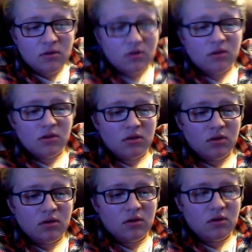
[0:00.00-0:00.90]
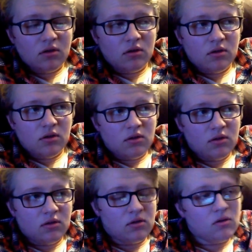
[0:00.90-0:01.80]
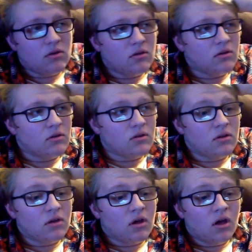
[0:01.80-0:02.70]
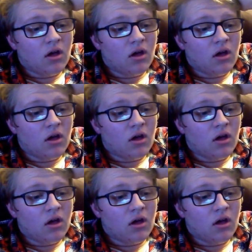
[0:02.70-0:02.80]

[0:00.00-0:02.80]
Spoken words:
(silence)